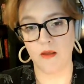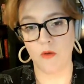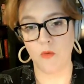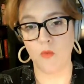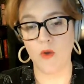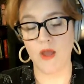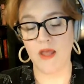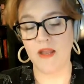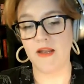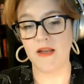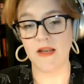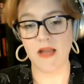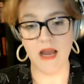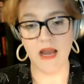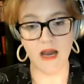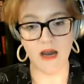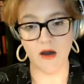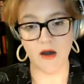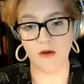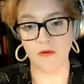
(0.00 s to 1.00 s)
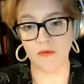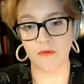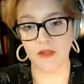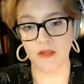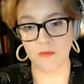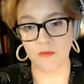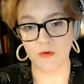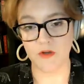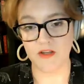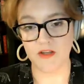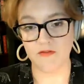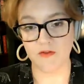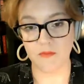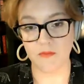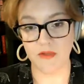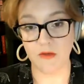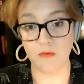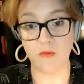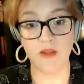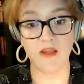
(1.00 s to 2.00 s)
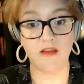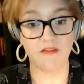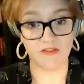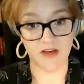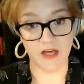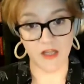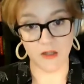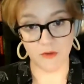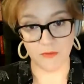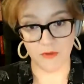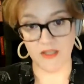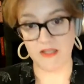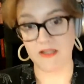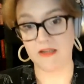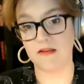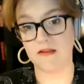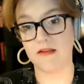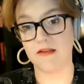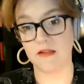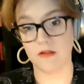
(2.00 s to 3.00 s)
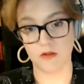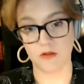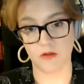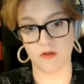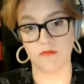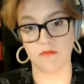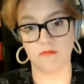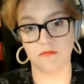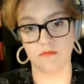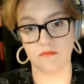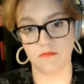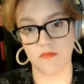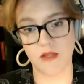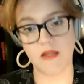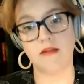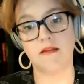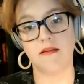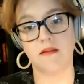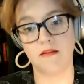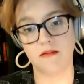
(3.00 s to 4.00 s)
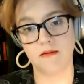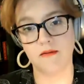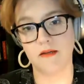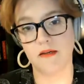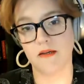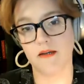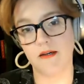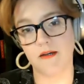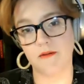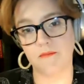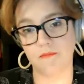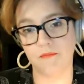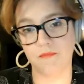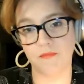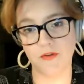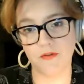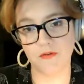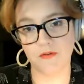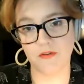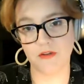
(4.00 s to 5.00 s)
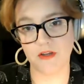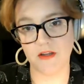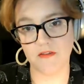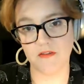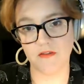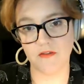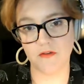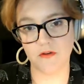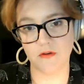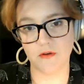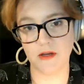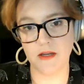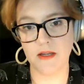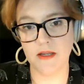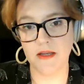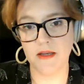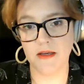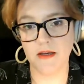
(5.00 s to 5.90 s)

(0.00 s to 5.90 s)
when and how it would even be reevaluated, let alone ended. So that's the story.